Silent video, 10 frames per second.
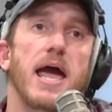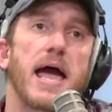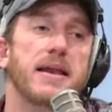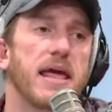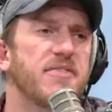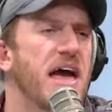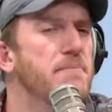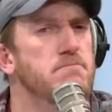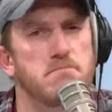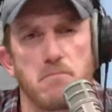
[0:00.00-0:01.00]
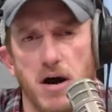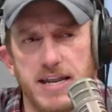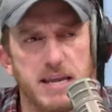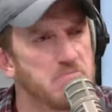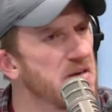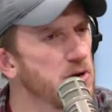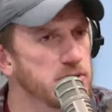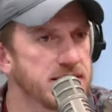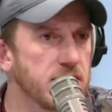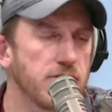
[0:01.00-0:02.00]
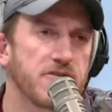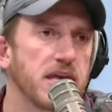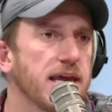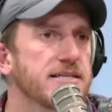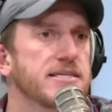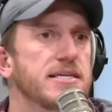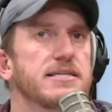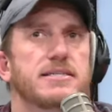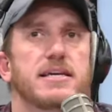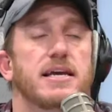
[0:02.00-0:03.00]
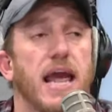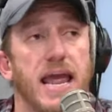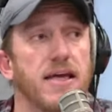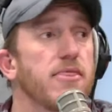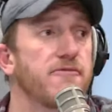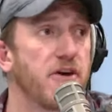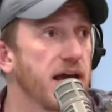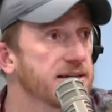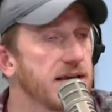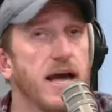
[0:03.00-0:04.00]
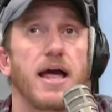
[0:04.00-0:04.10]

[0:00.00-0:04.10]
and that muddy middle tier of the ACC and the fact